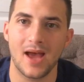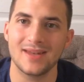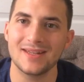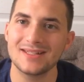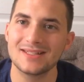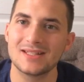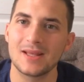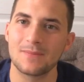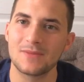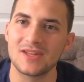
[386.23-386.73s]

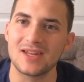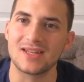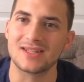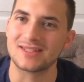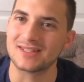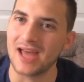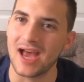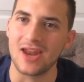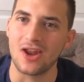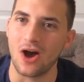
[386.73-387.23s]
need something to
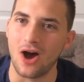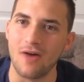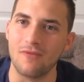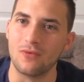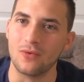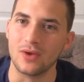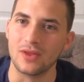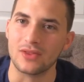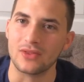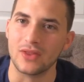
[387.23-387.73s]
sign
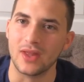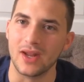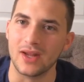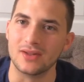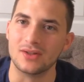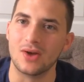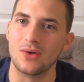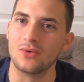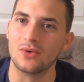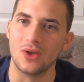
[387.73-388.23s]
off with, and
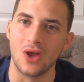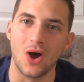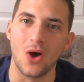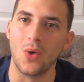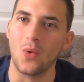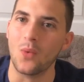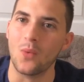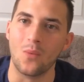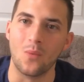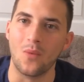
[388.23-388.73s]
I don't
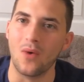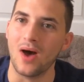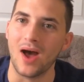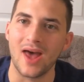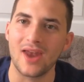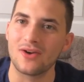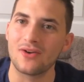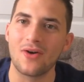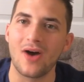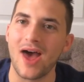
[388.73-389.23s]
know
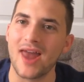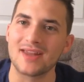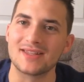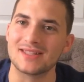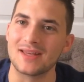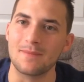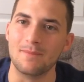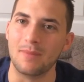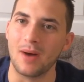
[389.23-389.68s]
how to say